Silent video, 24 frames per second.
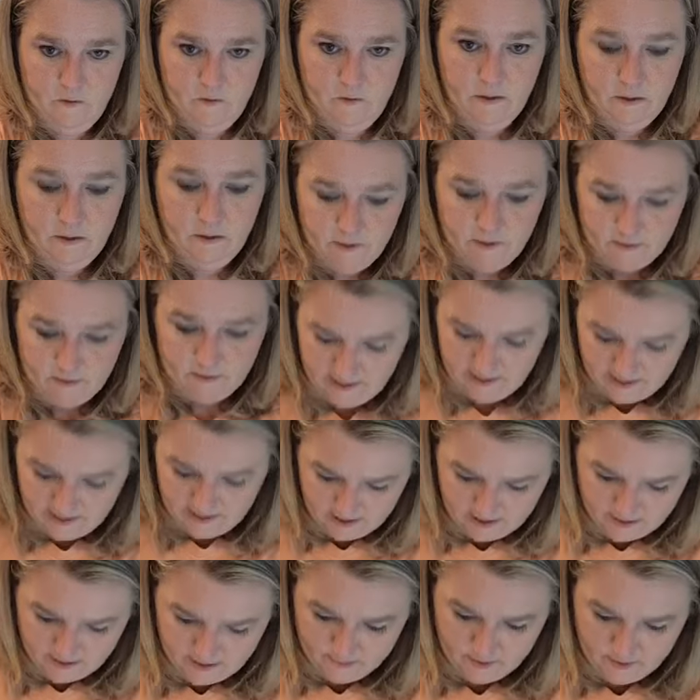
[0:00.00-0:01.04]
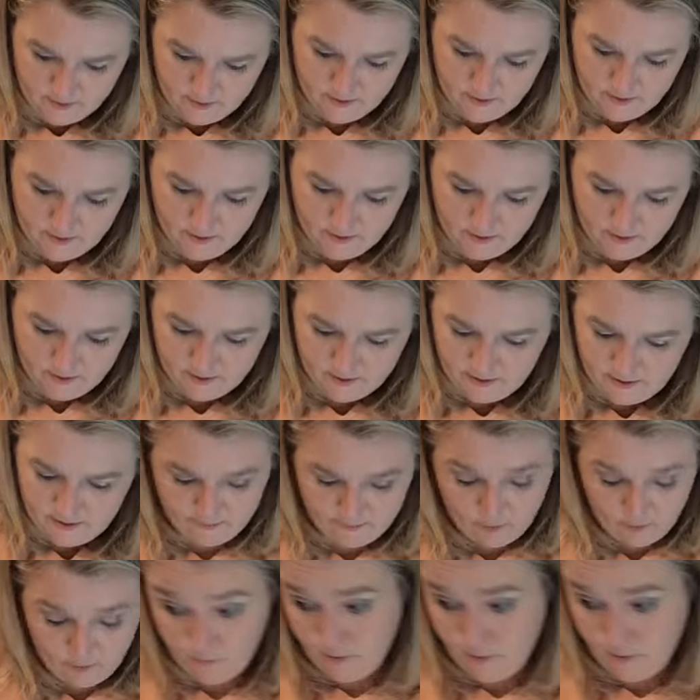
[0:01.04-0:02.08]
the little gingham that I'm
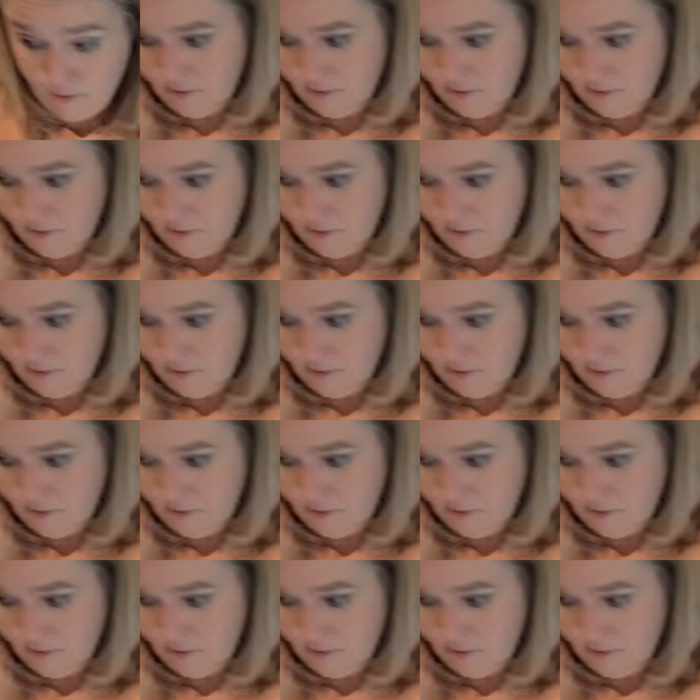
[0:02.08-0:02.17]
going to put